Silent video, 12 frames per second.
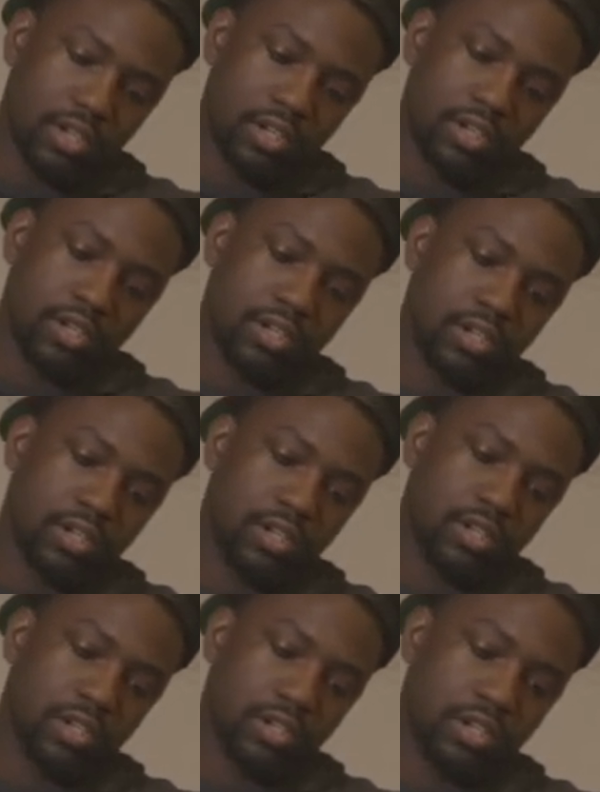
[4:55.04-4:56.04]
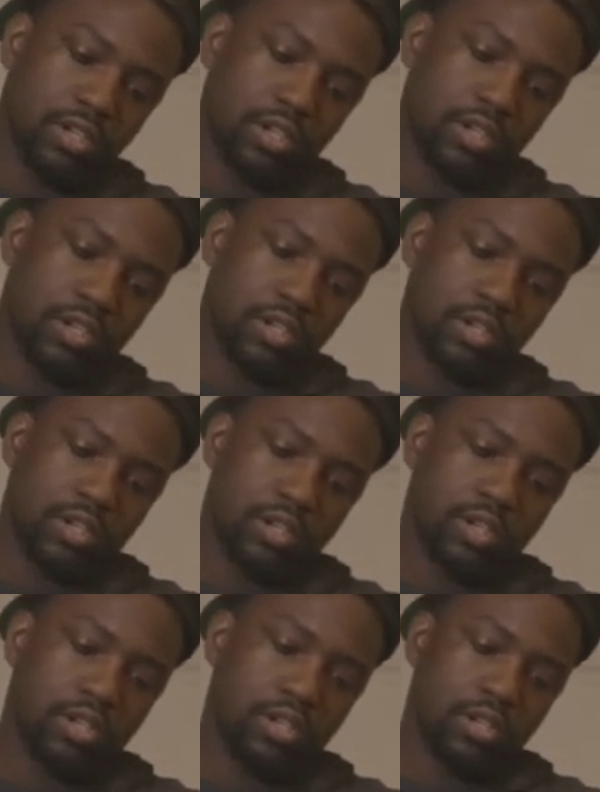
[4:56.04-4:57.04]

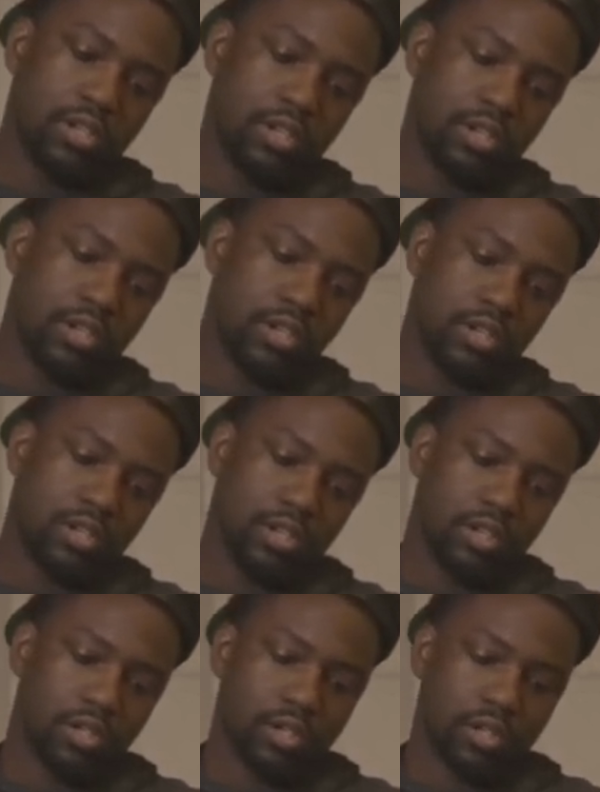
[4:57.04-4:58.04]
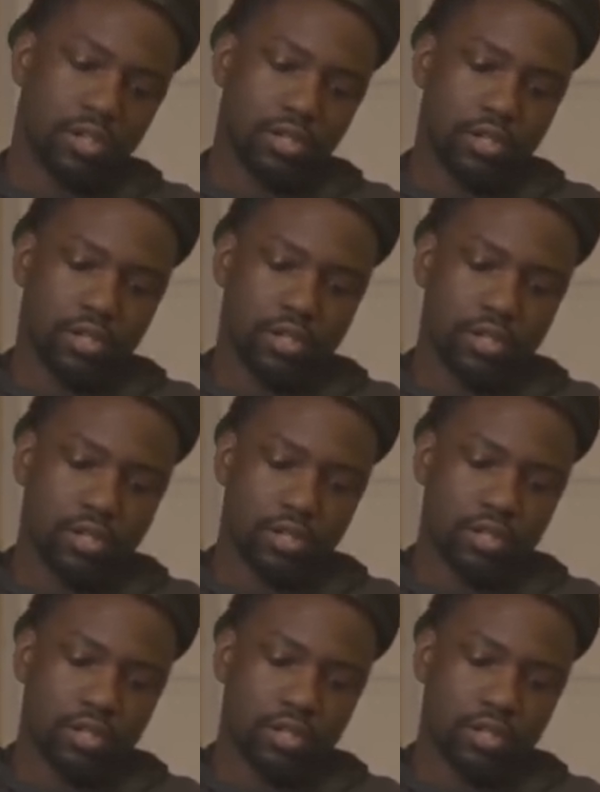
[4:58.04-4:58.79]
(silence)